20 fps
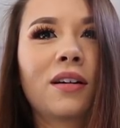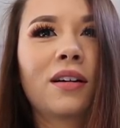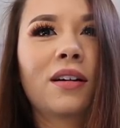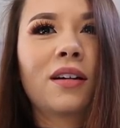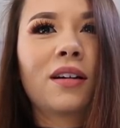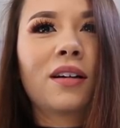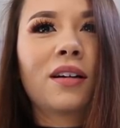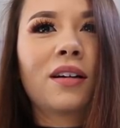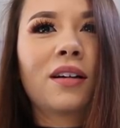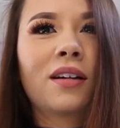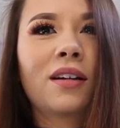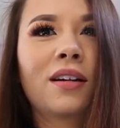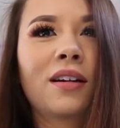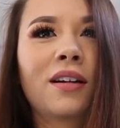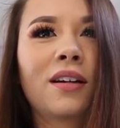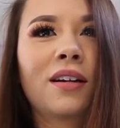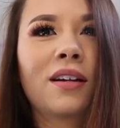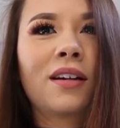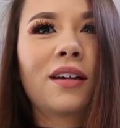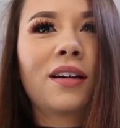
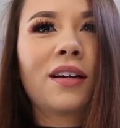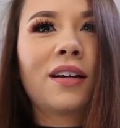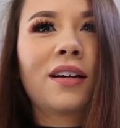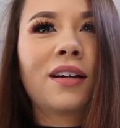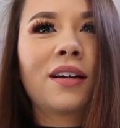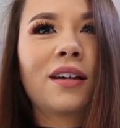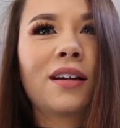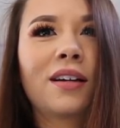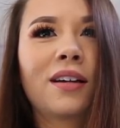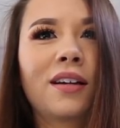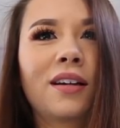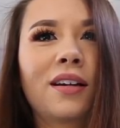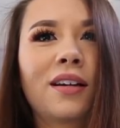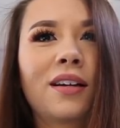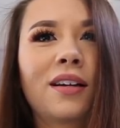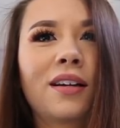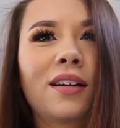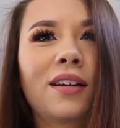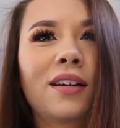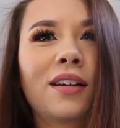
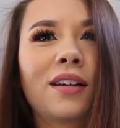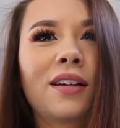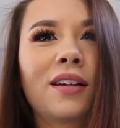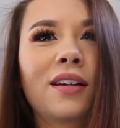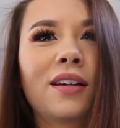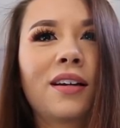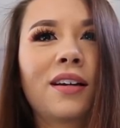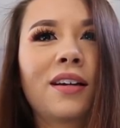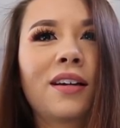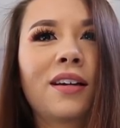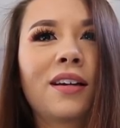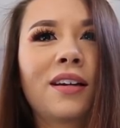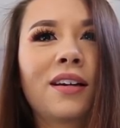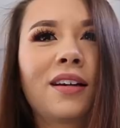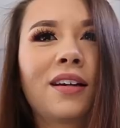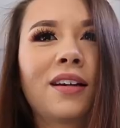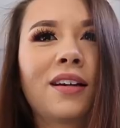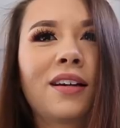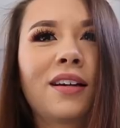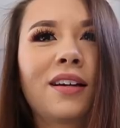
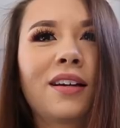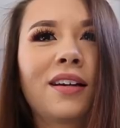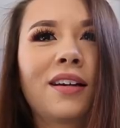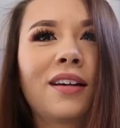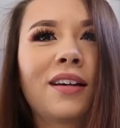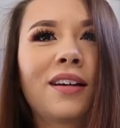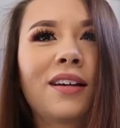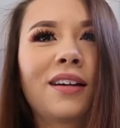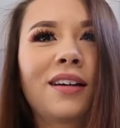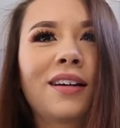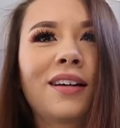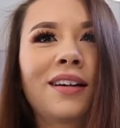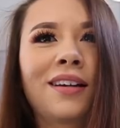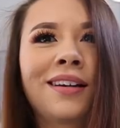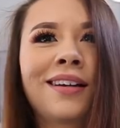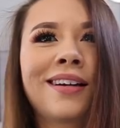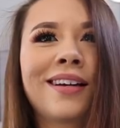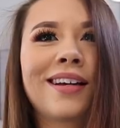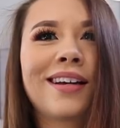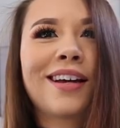
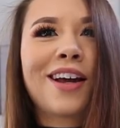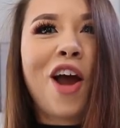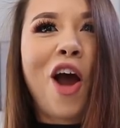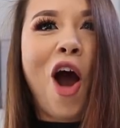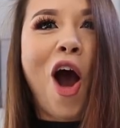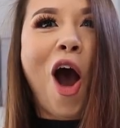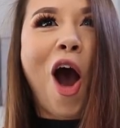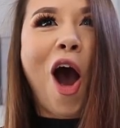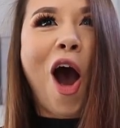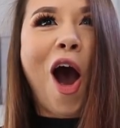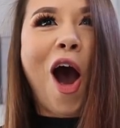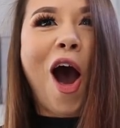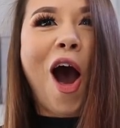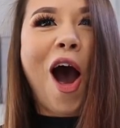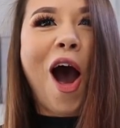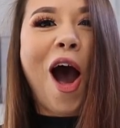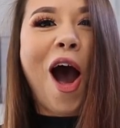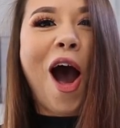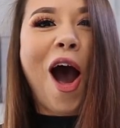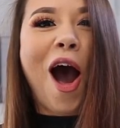
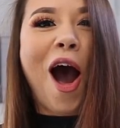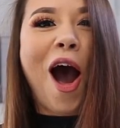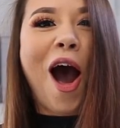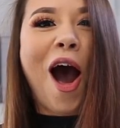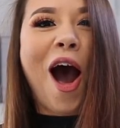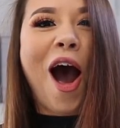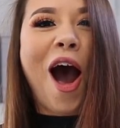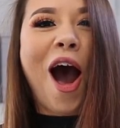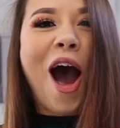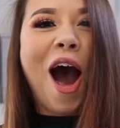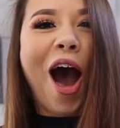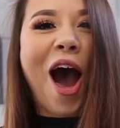(silence)